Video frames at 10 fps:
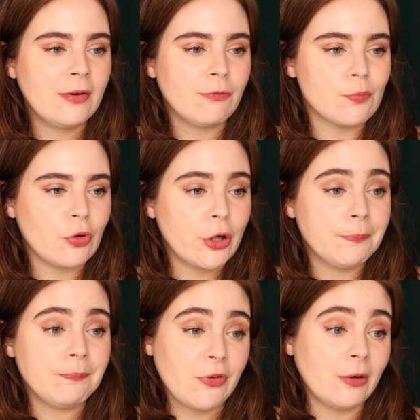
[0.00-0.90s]
from Phlur.
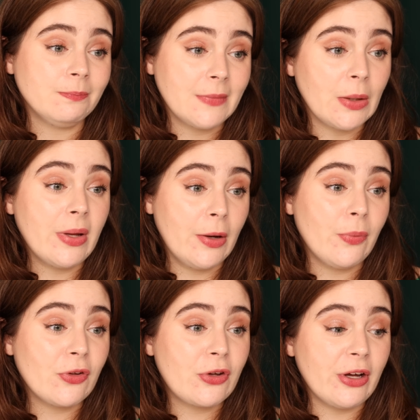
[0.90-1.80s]
So it, it
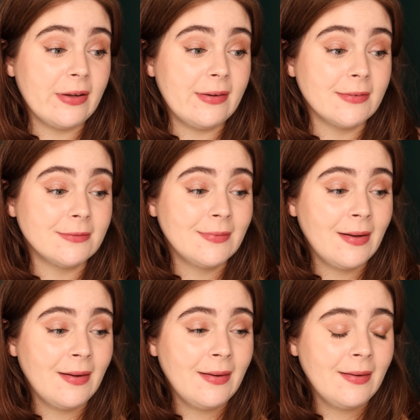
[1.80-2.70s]
was a good,
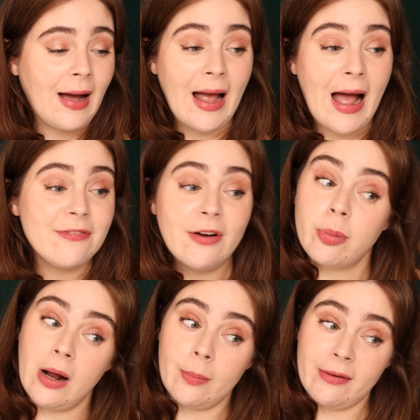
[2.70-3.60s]
I, I felt
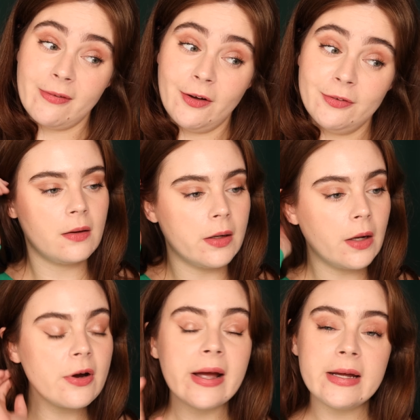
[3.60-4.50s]
proud of myself.
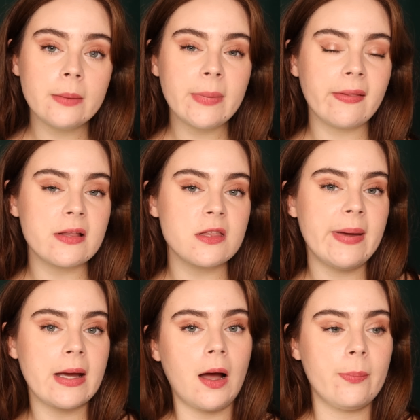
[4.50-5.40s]
Another item I'd like to
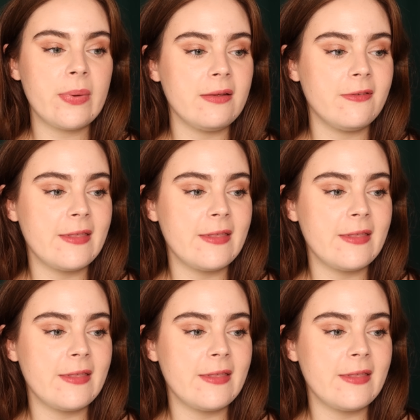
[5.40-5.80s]
pick up is